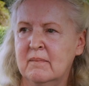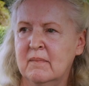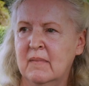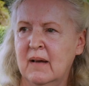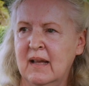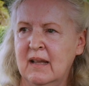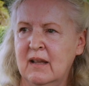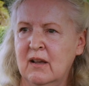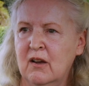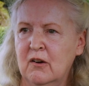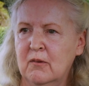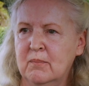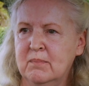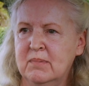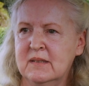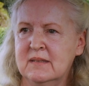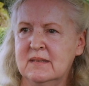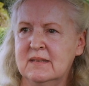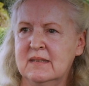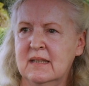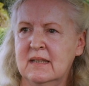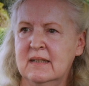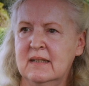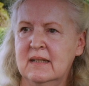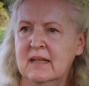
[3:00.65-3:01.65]
My hope
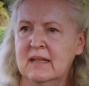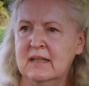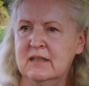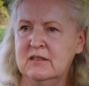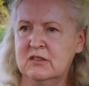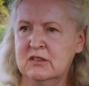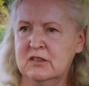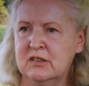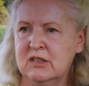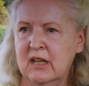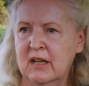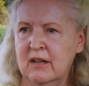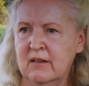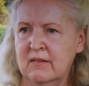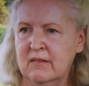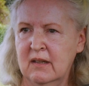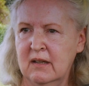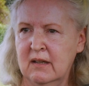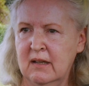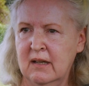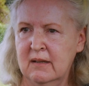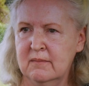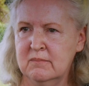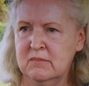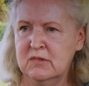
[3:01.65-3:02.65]
is that each child
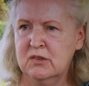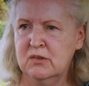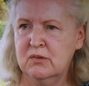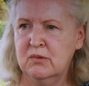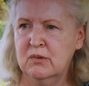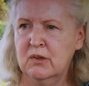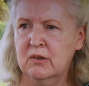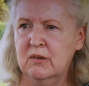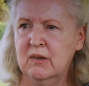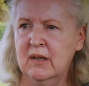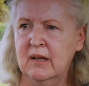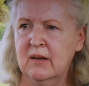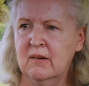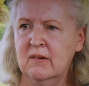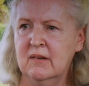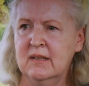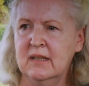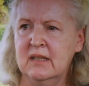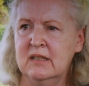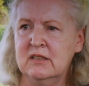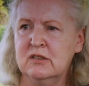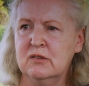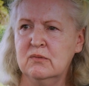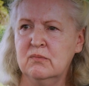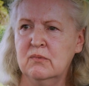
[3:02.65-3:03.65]
that comes through here and
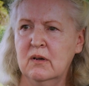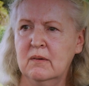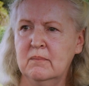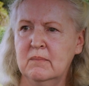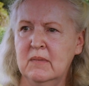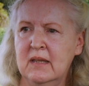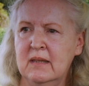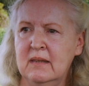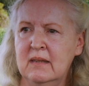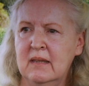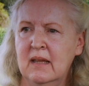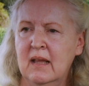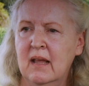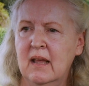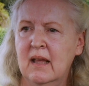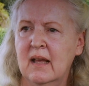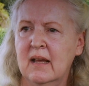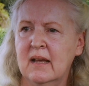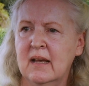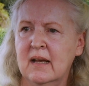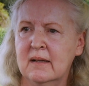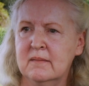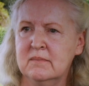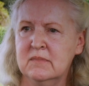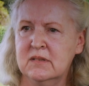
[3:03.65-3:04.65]
each woman
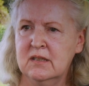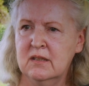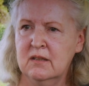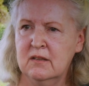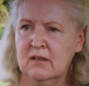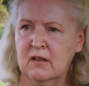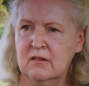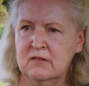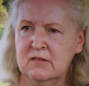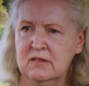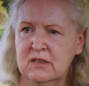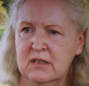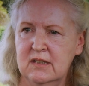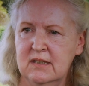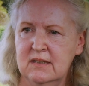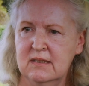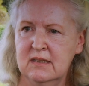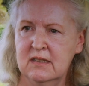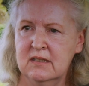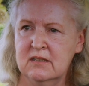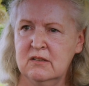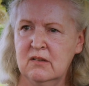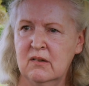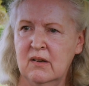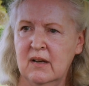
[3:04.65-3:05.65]
comes to know
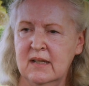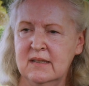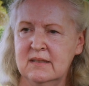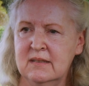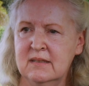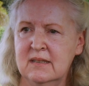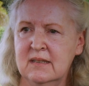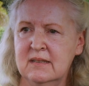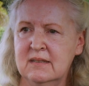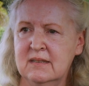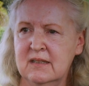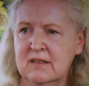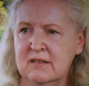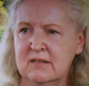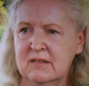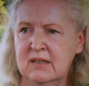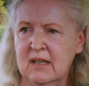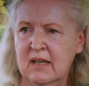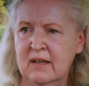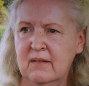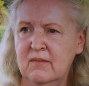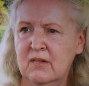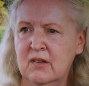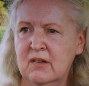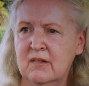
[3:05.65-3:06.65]
Jesus Christ as their
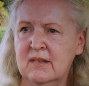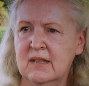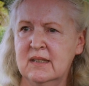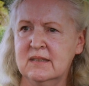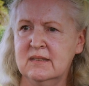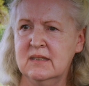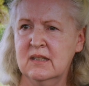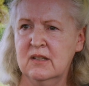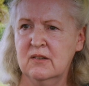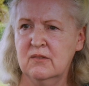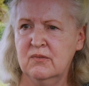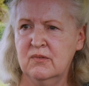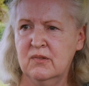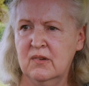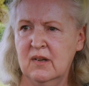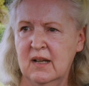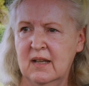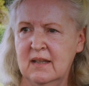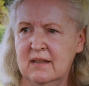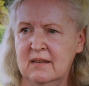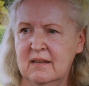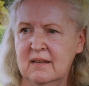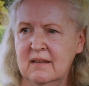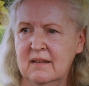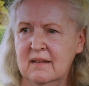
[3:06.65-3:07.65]
Savior and as their
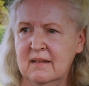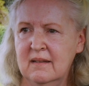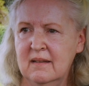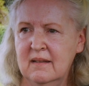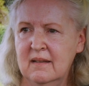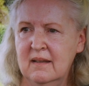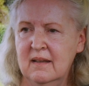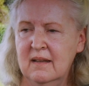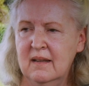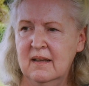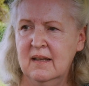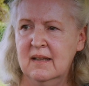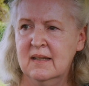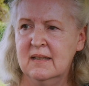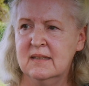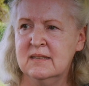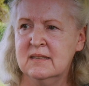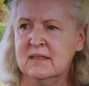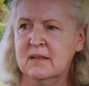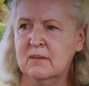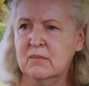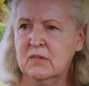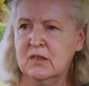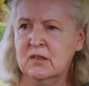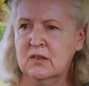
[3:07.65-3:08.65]
friend,
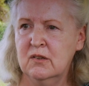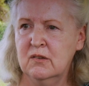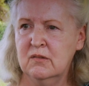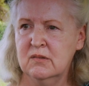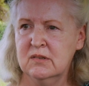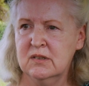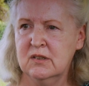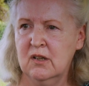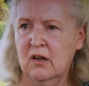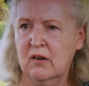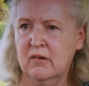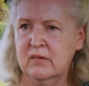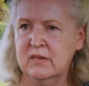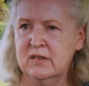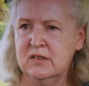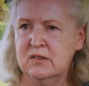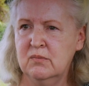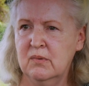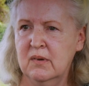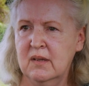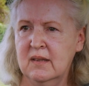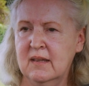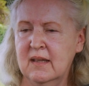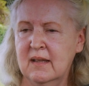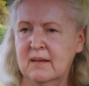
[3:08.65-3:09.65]
someone who is always
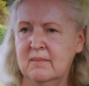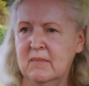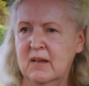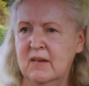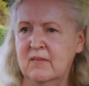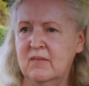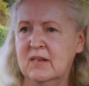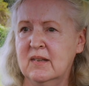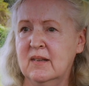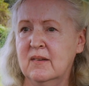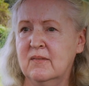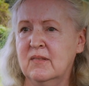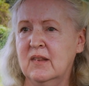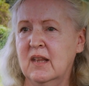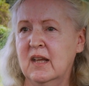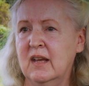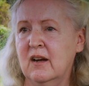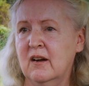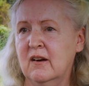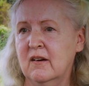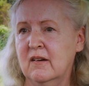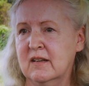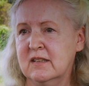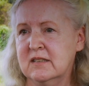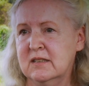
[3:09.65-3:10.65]
with them even if they
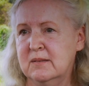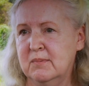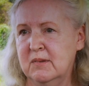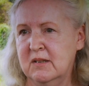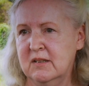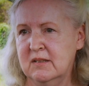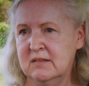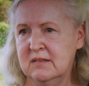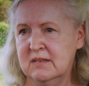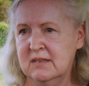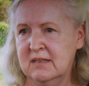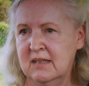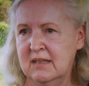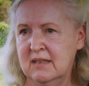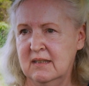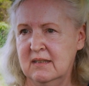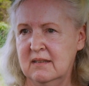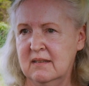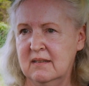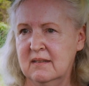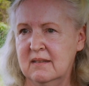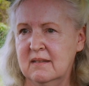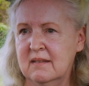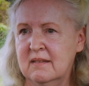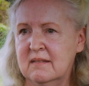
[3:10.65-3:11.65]
are
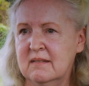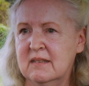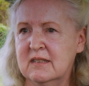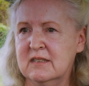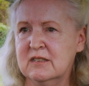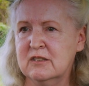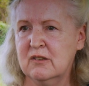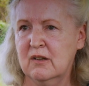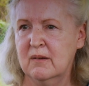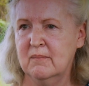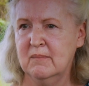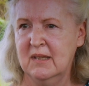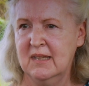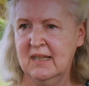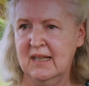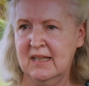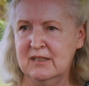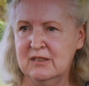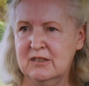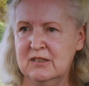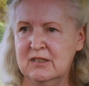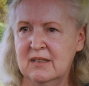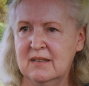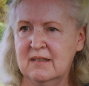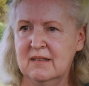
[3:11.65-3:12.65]
experiencing
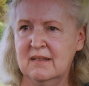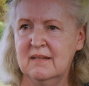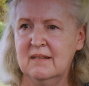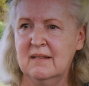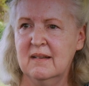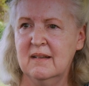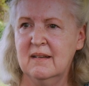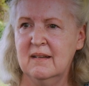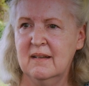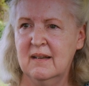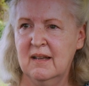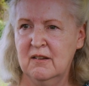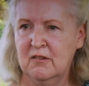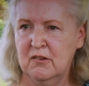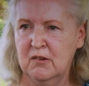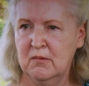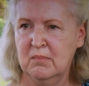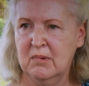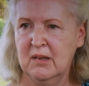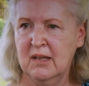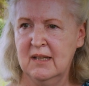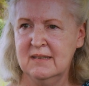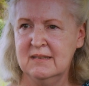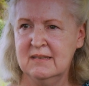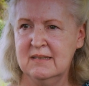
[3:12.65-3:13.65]
discrimination other
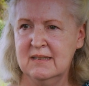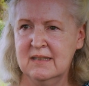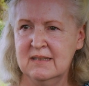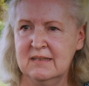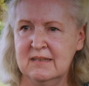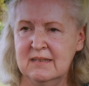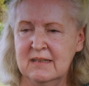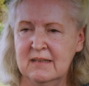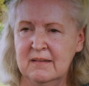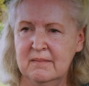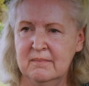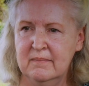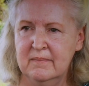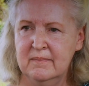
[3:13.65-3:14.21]
places.